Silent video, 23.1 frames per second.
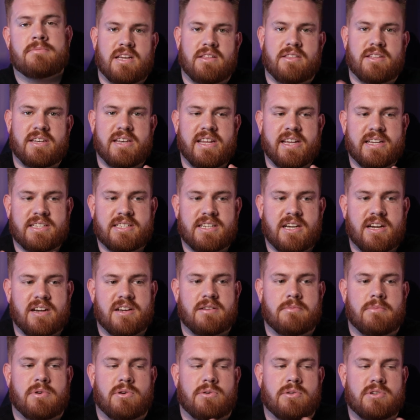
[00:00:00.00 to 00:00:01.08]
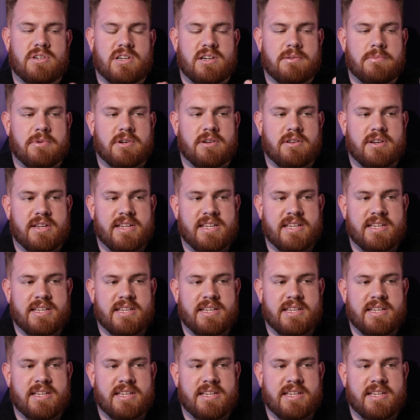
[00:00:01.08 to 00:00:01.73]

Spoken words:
Now, the next item I want to talk about